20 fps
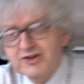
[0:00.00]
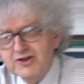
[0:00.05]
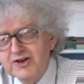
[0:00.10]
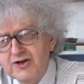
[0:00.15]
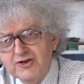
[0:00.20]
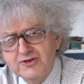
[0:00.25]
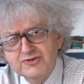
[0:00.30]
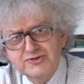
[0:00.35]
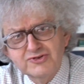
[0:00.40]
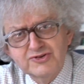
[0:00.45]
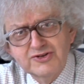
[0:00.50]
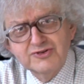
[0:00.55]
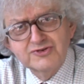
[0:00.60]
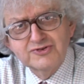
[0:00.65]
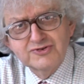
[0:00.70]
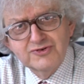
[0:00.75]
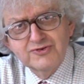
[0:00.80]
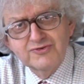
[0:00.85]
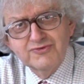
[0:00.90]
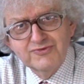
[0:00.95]
a glass,
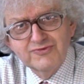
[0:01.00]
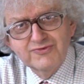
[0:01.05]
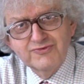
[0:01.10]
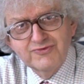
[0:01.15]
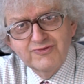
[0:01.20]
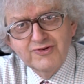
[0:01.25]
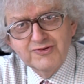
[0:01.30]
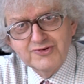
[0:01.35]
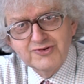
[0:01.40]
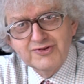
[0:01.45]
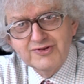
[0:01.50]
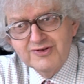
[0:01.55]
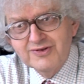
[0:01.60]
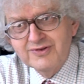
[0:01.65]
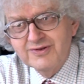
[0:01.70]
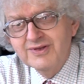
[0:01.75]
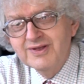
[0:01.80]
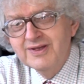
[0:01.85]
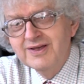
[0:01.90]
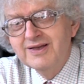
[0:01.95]
it's a
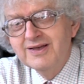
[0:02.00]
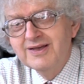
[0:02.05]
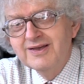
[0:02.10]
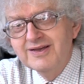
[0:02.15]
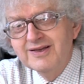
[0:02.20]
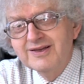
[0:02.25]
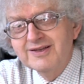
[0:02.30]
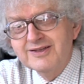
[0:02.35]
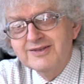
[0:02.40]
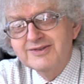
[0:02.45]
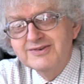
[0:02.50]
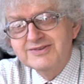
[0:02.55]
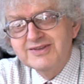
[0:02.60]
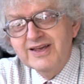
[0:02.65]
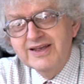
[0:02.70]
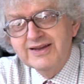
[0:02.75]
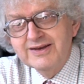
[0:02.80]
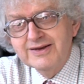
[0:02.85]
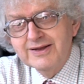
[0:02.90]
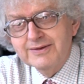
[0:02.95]
vodka
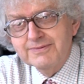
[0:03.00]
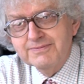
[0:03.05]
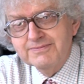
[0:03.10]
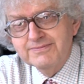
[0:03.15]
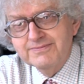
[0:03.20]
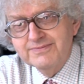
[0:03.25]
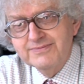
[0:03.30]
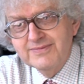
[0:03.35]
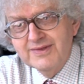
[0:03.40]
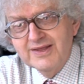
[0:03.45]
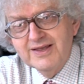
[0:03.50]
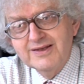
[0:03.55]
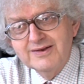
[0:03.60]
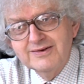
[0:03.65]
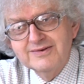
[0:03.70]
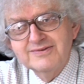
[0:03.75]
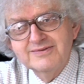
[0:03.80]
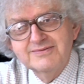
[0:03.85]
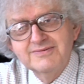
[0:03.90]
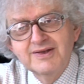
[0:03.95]
container.
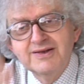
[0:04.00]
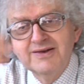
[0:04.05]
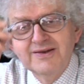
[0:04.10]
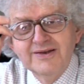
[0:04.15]
And